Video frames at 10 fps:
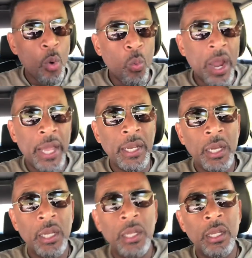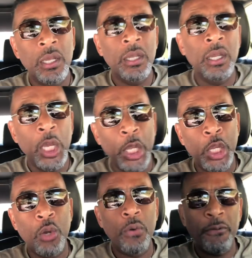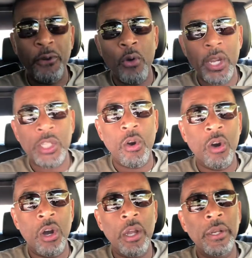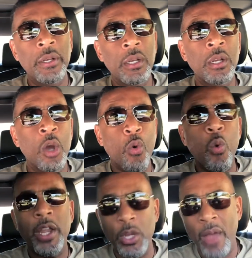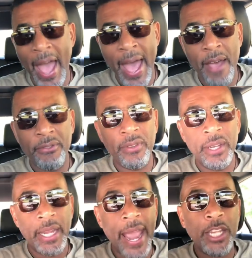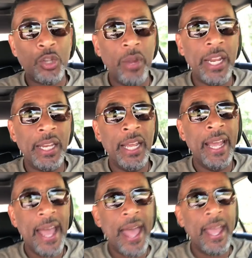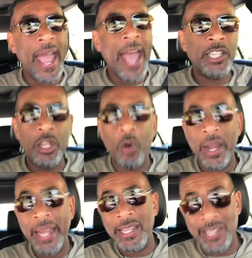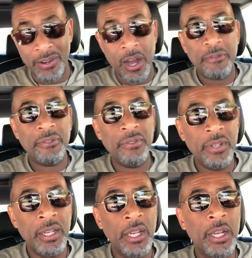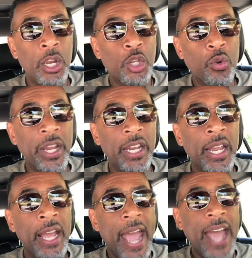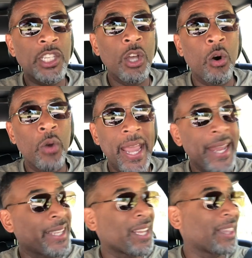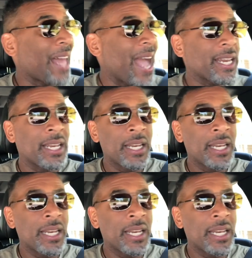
When you focus on what you have and treat it as though it is enough, treat it as though it is a lot,